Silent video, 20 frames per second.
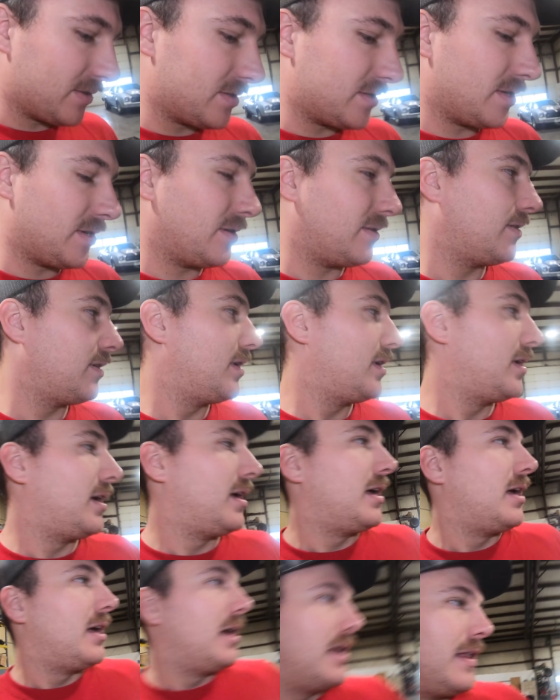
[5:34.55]
So
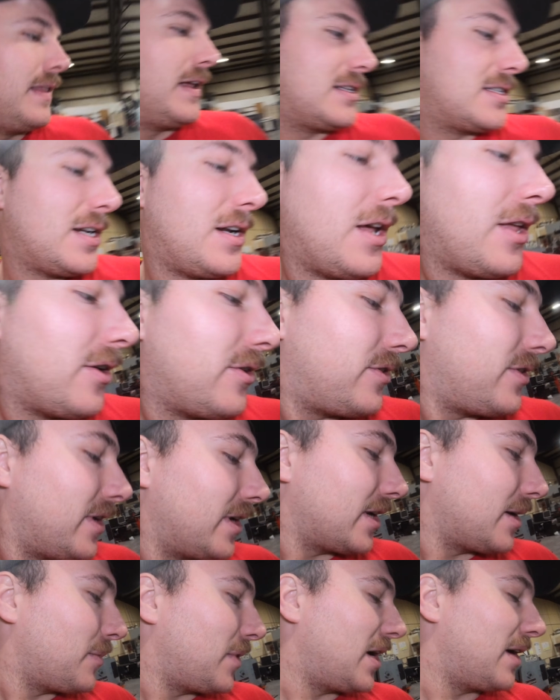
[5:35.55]
that's another
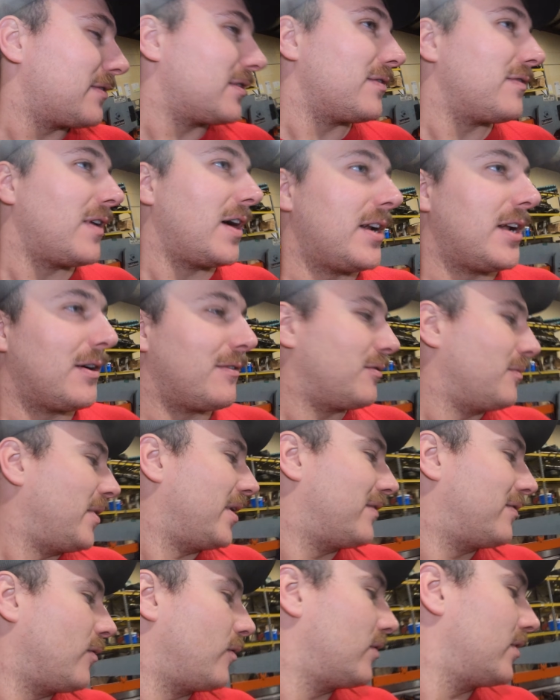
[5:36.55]
thing I'm gonna have to find out for my
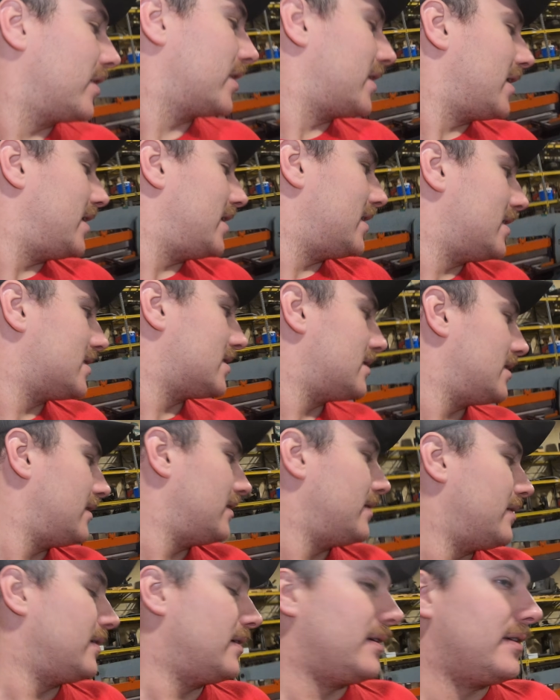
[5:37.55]
four-link is
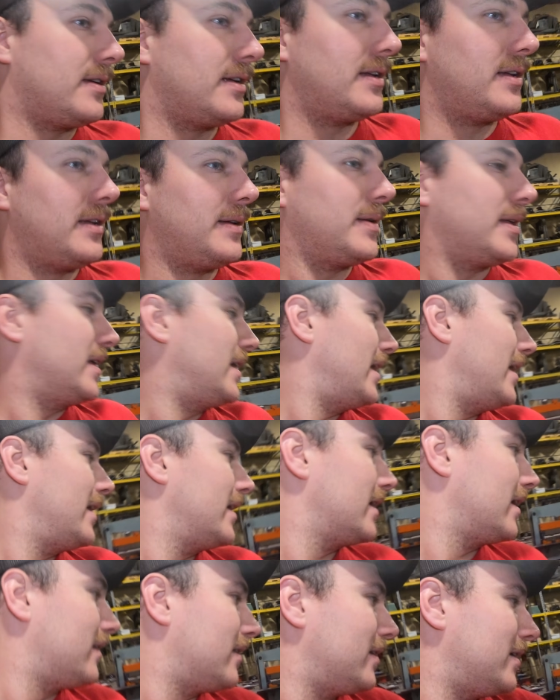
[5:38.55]

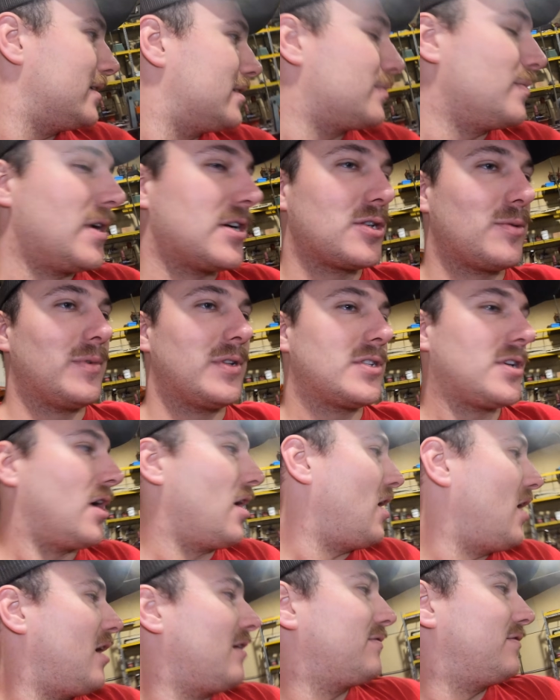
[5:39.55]
getting at least measurements
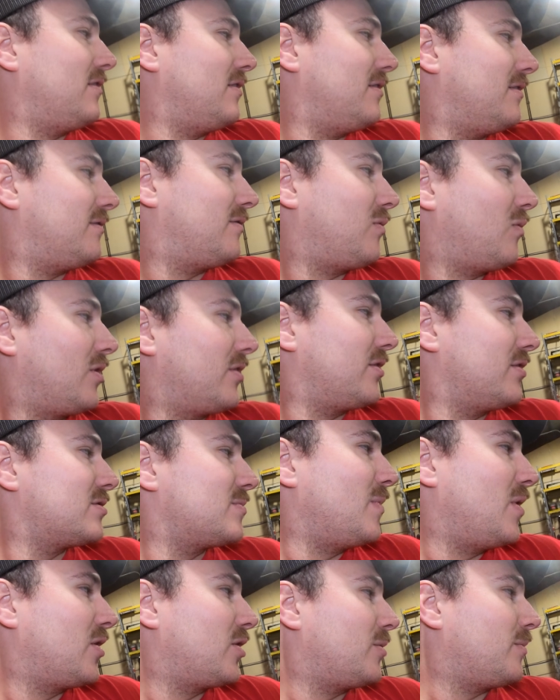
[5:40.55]
off of where those
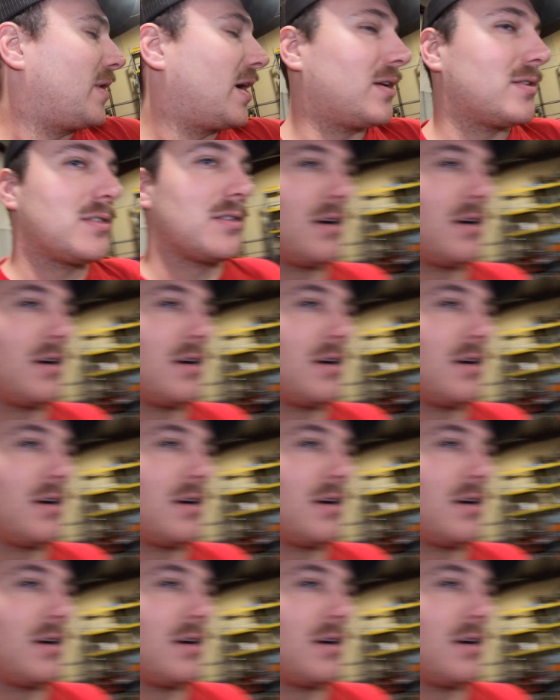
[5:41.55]
motor mounts